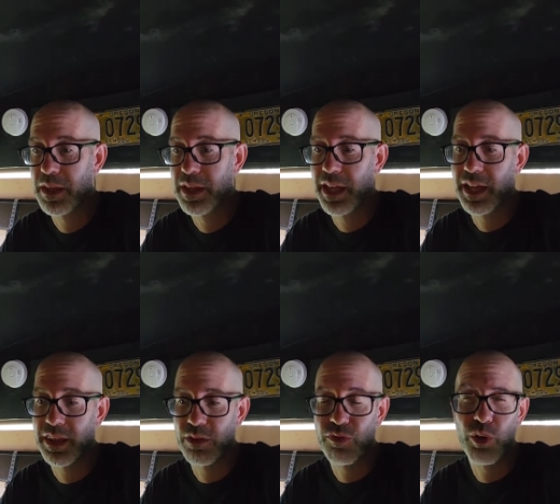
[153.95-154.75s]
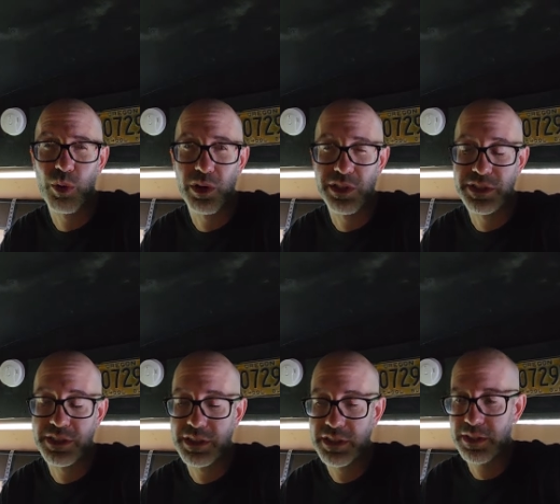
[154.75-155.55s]
And the floors,
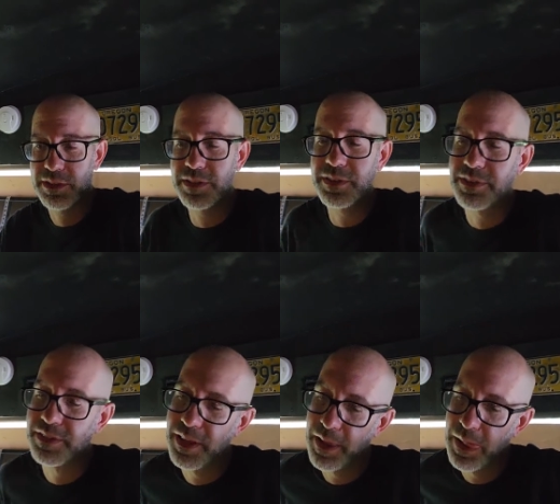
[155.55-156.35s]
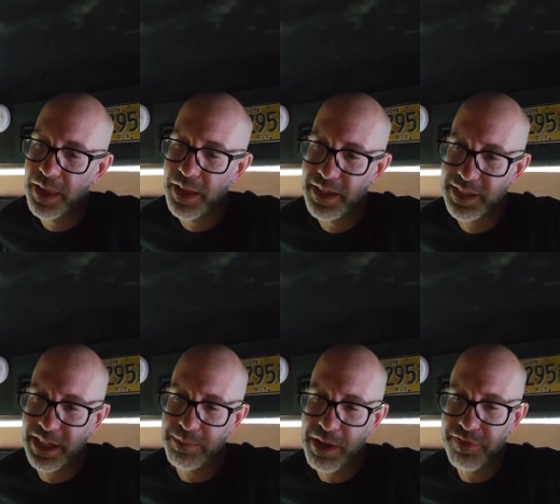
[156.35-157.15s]
kind of
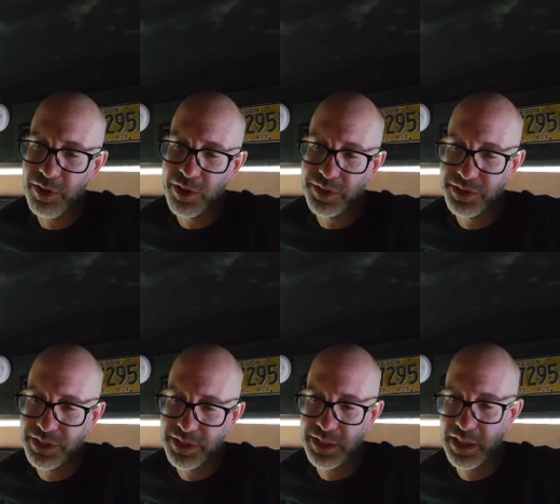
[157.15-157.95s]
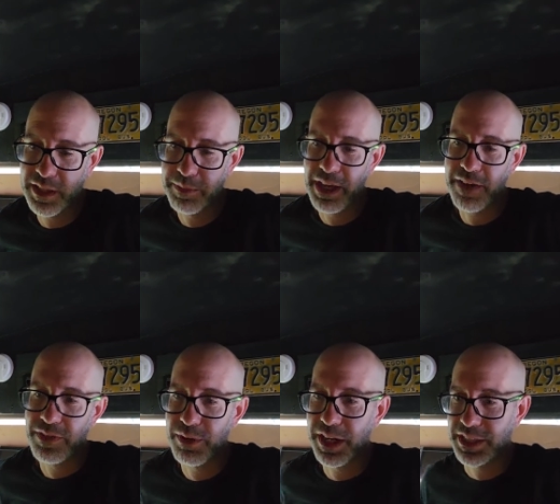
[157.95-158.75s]
my fault. I have the
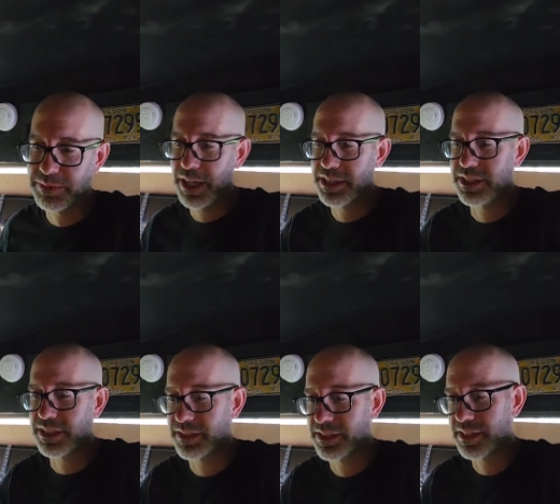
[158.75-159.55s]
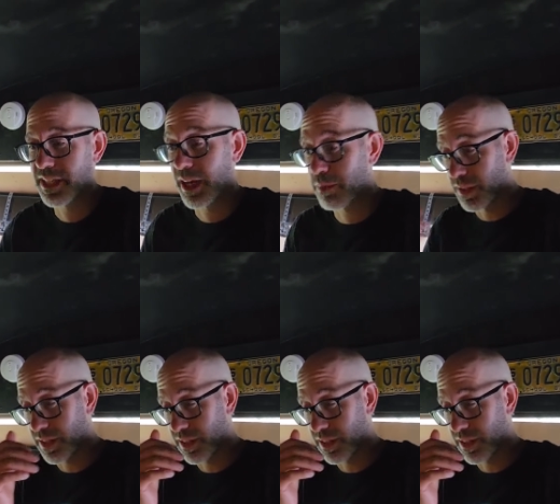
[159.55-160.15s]
right expansions, this and that, but the